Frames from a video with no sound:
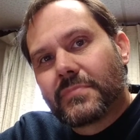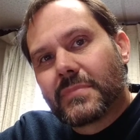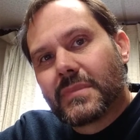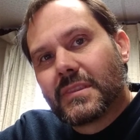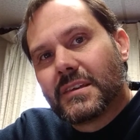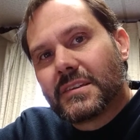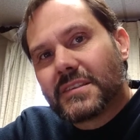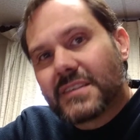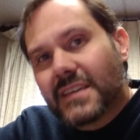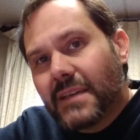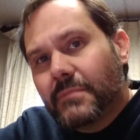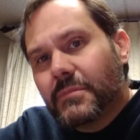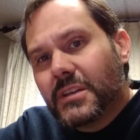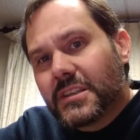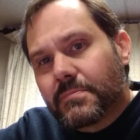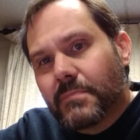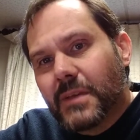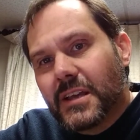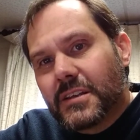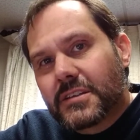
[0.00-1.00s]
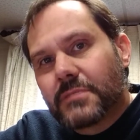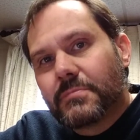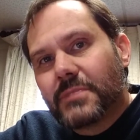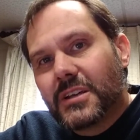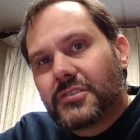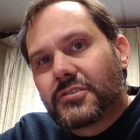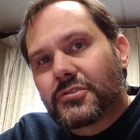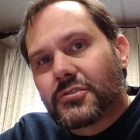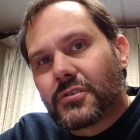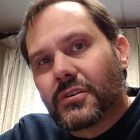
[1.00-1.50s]
And the same is meant to
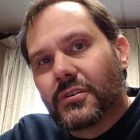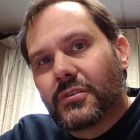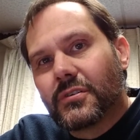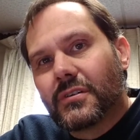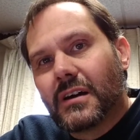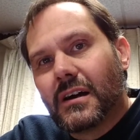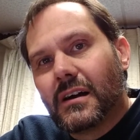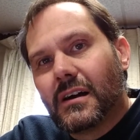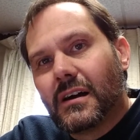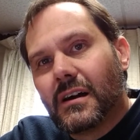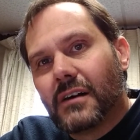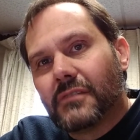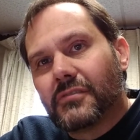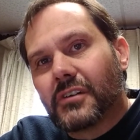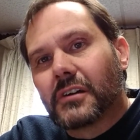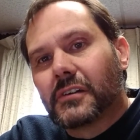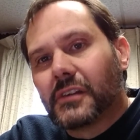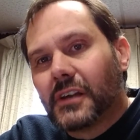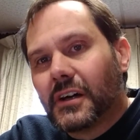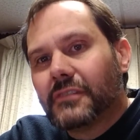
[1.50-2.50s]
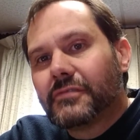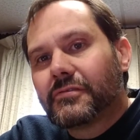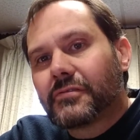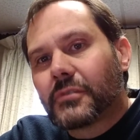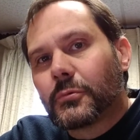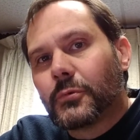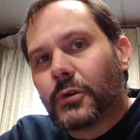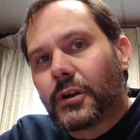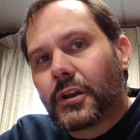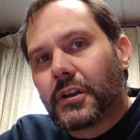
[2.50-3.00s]
be true of our love
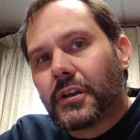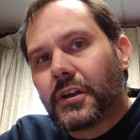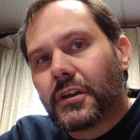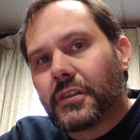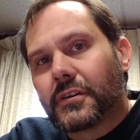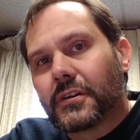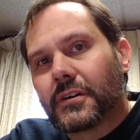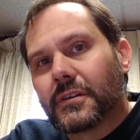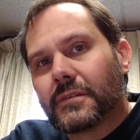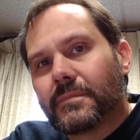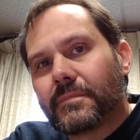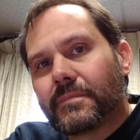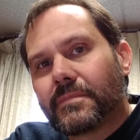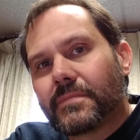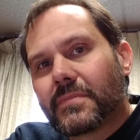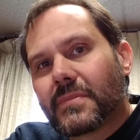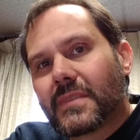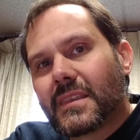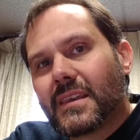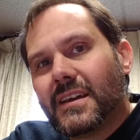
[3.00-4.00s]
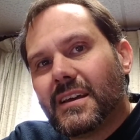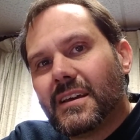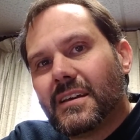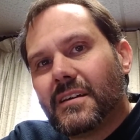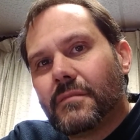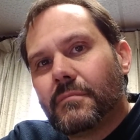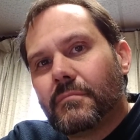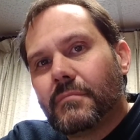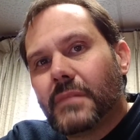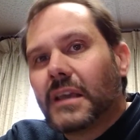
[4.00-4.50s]
for one another.
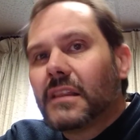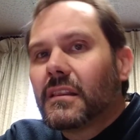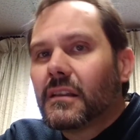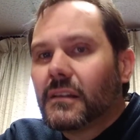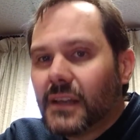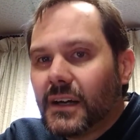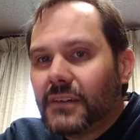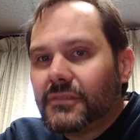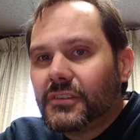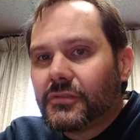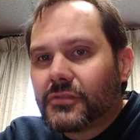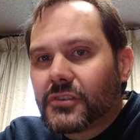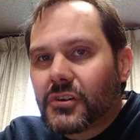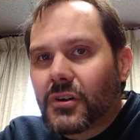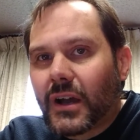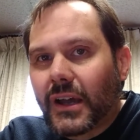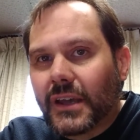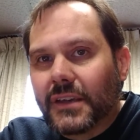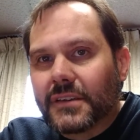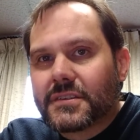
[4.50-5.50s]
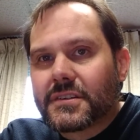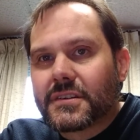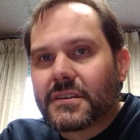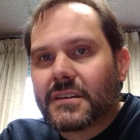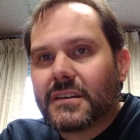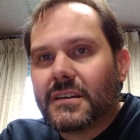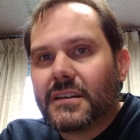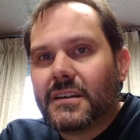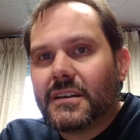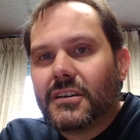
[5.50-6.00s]
May the love of Christ
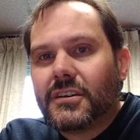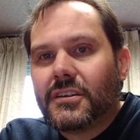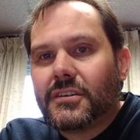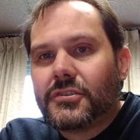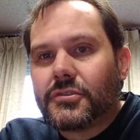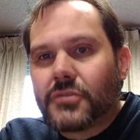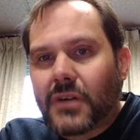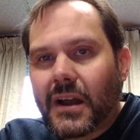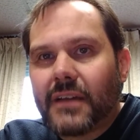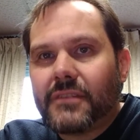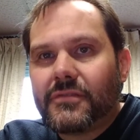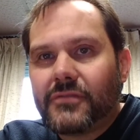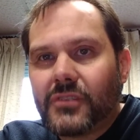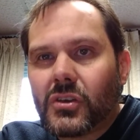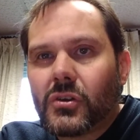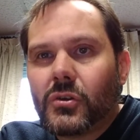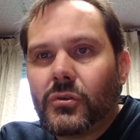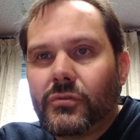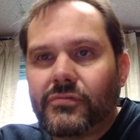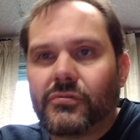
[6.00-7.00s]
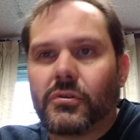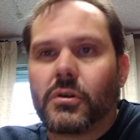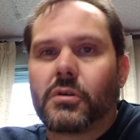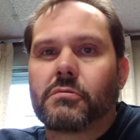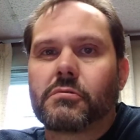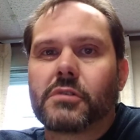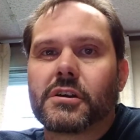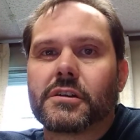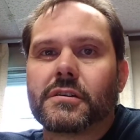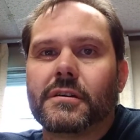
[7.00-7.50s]
drive you
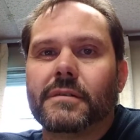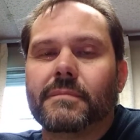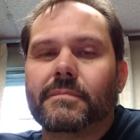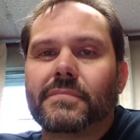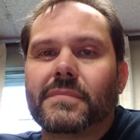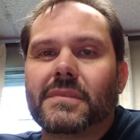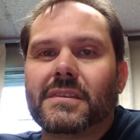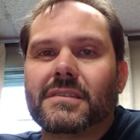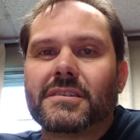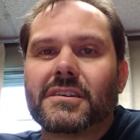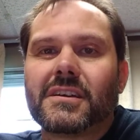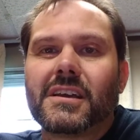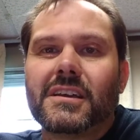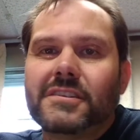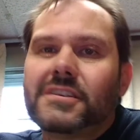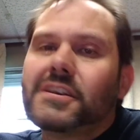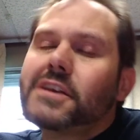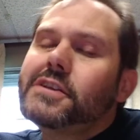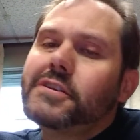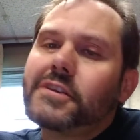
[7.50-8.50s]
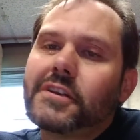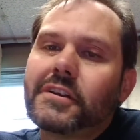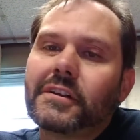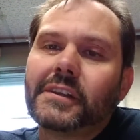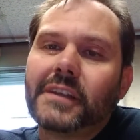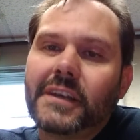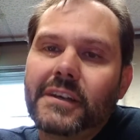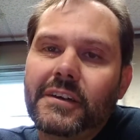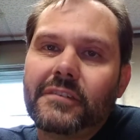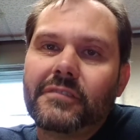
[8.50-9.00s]
forward to continue to
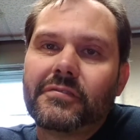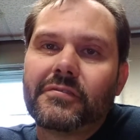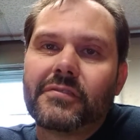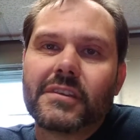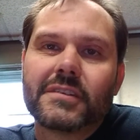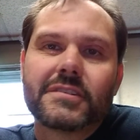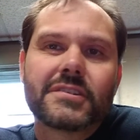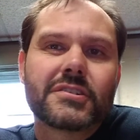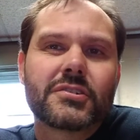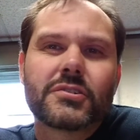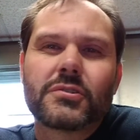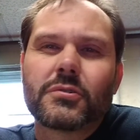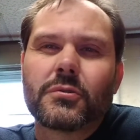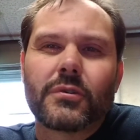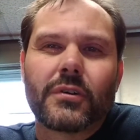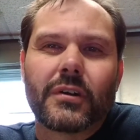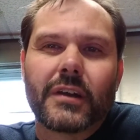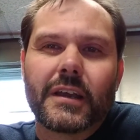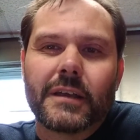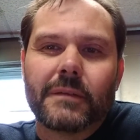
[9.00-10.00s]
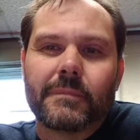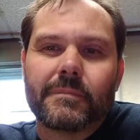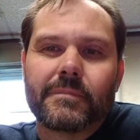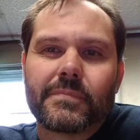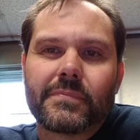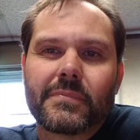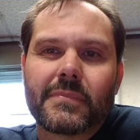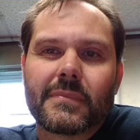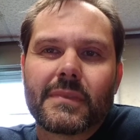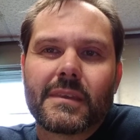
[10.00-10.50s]
live the story
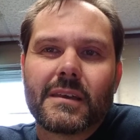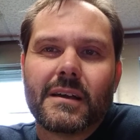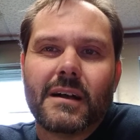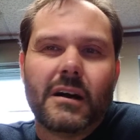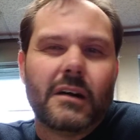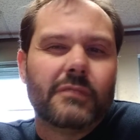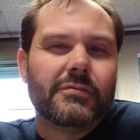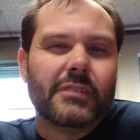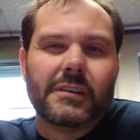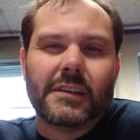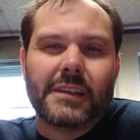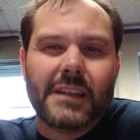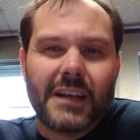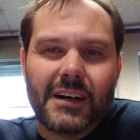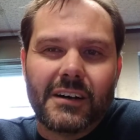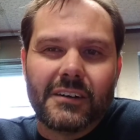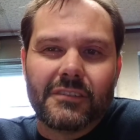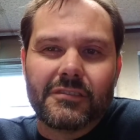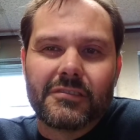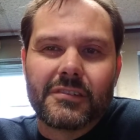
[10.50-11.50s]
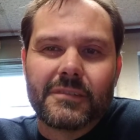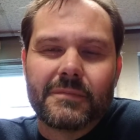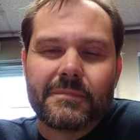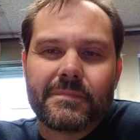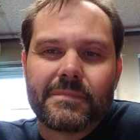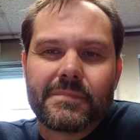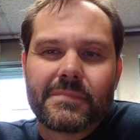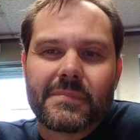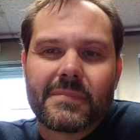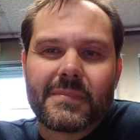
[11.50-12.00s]
of a love
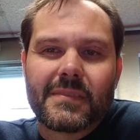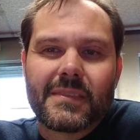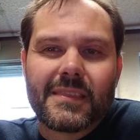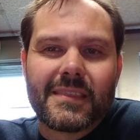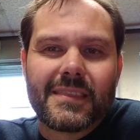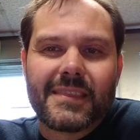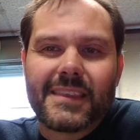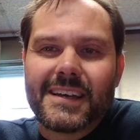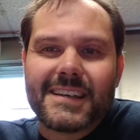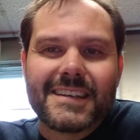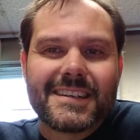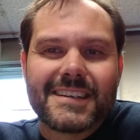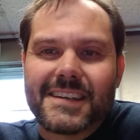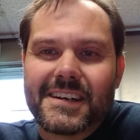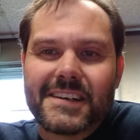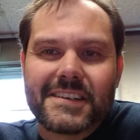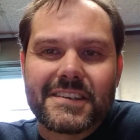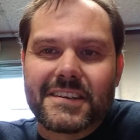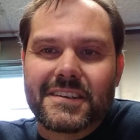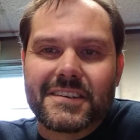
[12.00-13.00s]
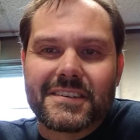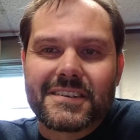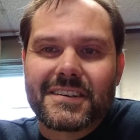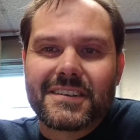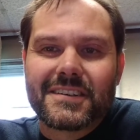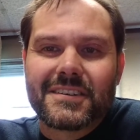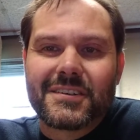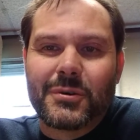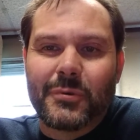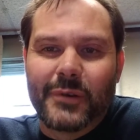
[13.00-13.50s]
that doesn't
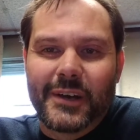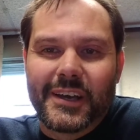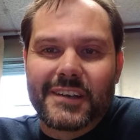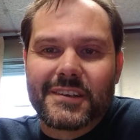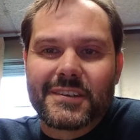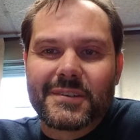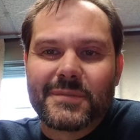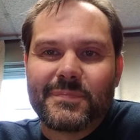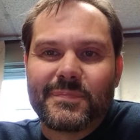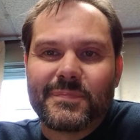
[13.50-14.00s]
quit.